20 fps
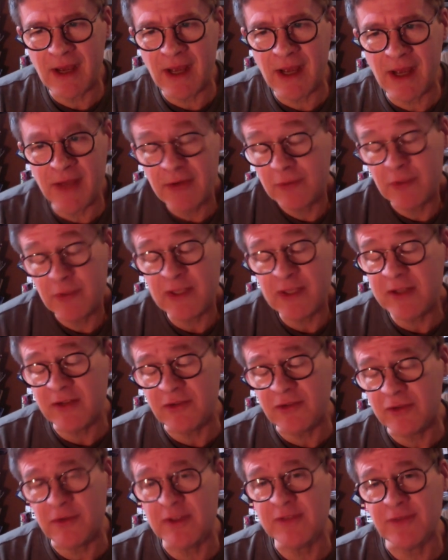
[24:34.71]
I, we can
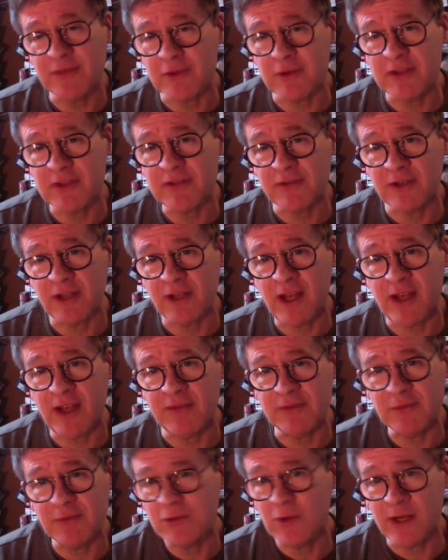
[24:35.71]
do this for the rest of our
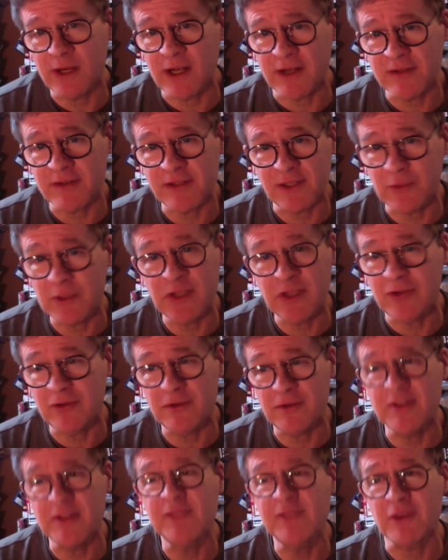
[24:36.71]
lives, quite honestly. We can
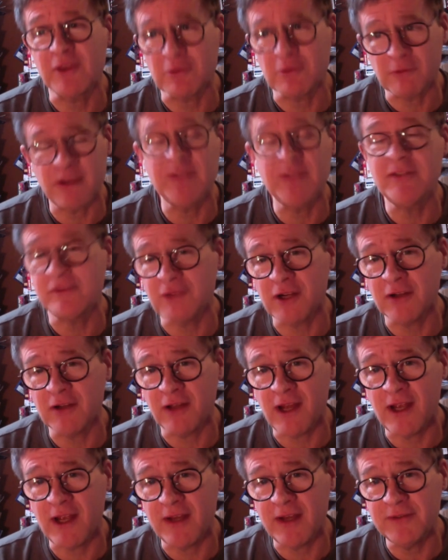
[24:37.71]
do this for the rest of our
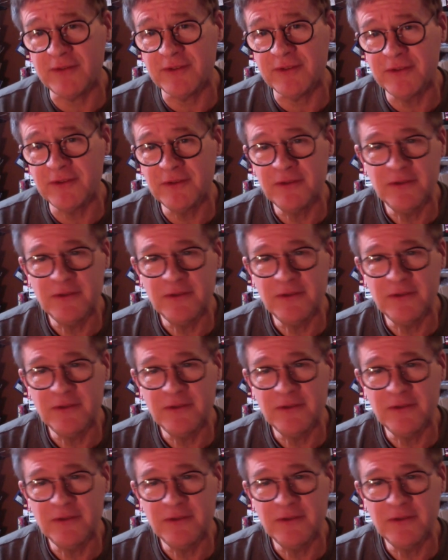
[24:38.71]
lives.